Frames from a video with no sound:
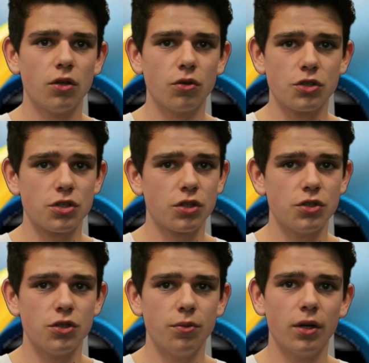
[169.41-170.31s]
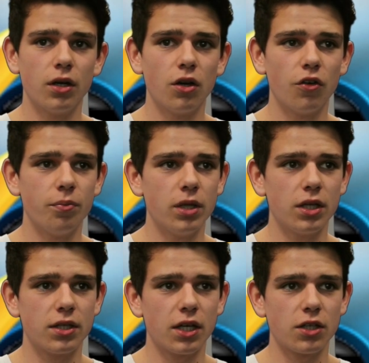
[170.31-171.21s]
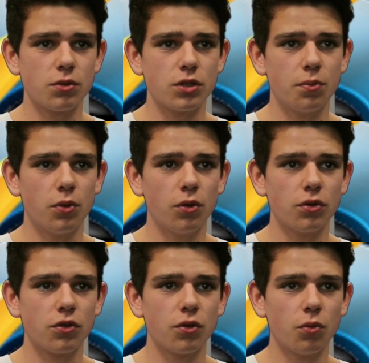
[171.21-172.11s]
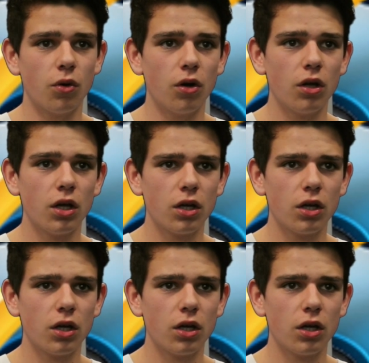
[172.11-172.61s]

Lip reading: not just a consumer, of media text which supports what